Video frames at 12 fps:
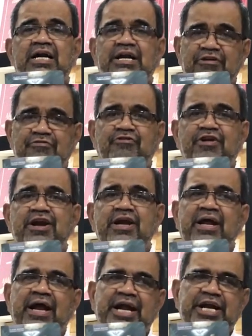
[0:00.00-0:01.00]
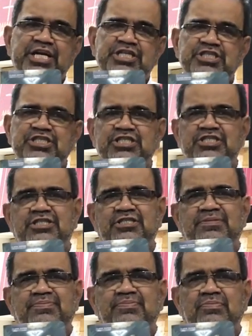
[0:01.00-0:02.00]
different
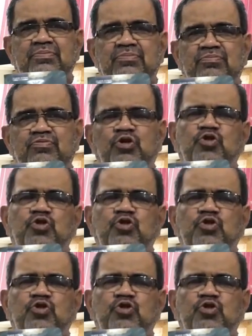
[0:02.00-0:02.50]
editions. For